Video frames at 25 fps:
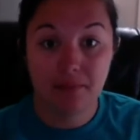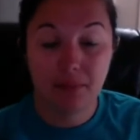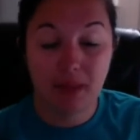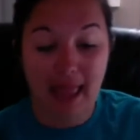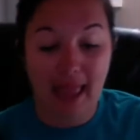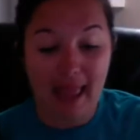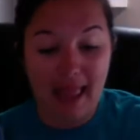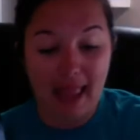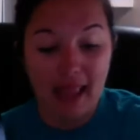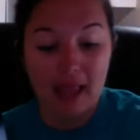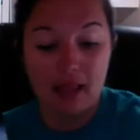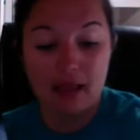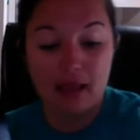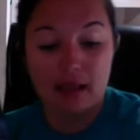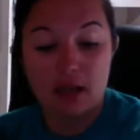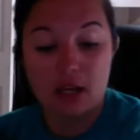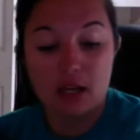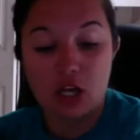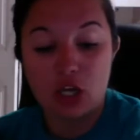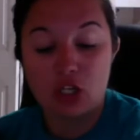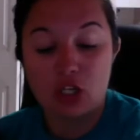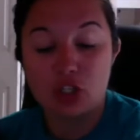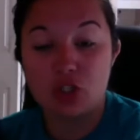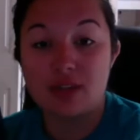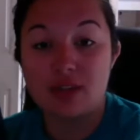Okay?
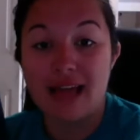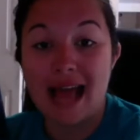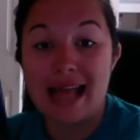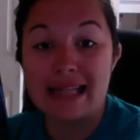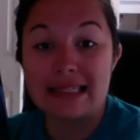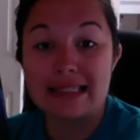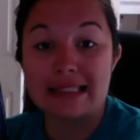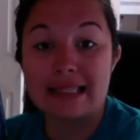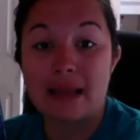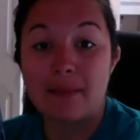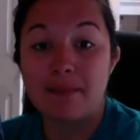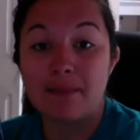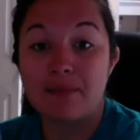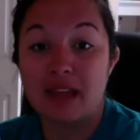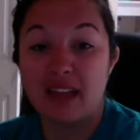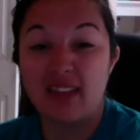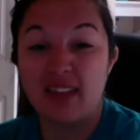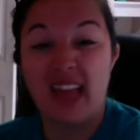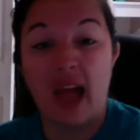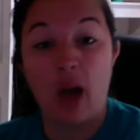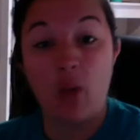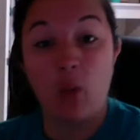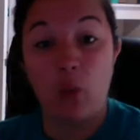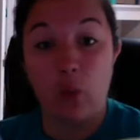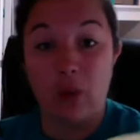So that's something
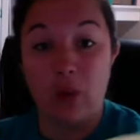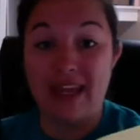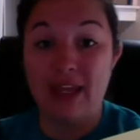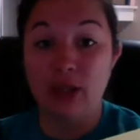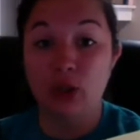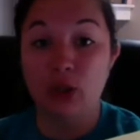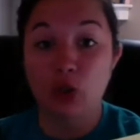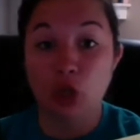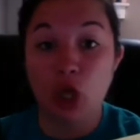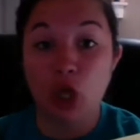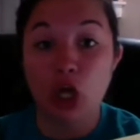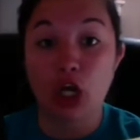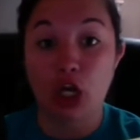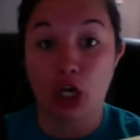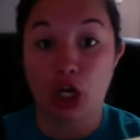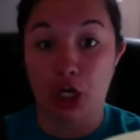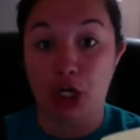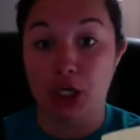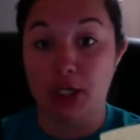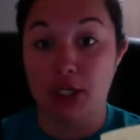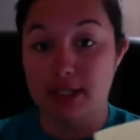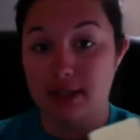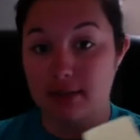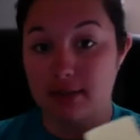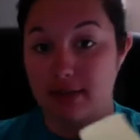that we learned.